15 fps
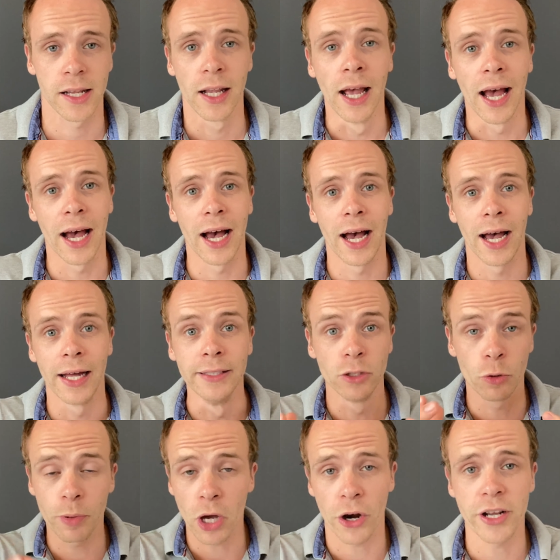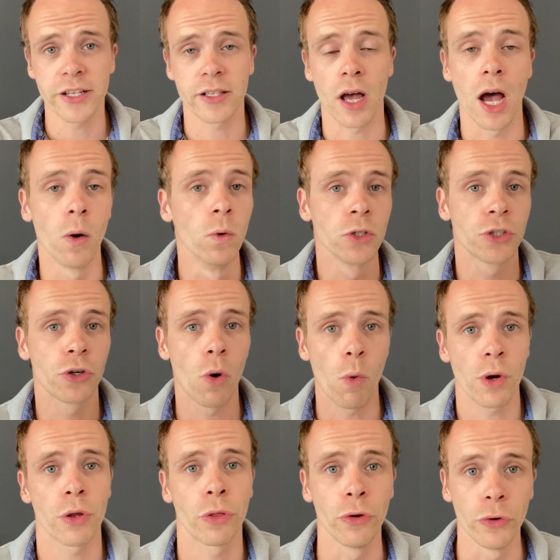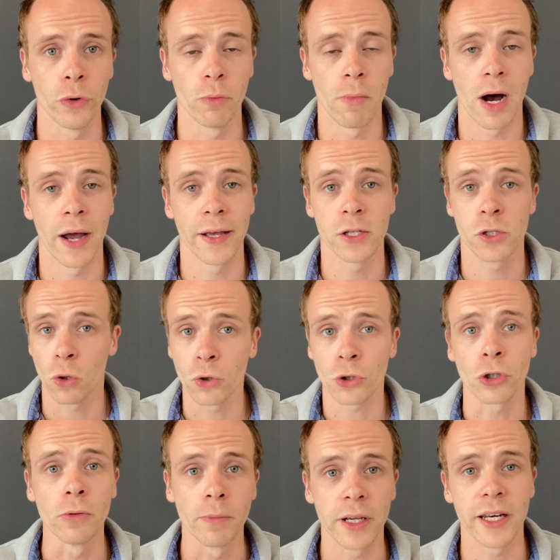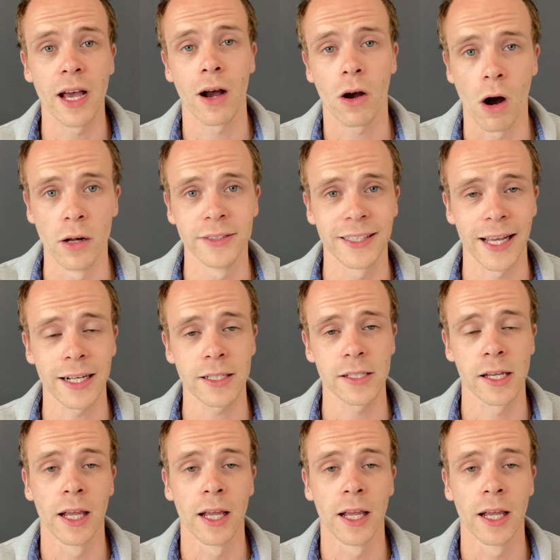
And to be honest, I was going through my social media contacts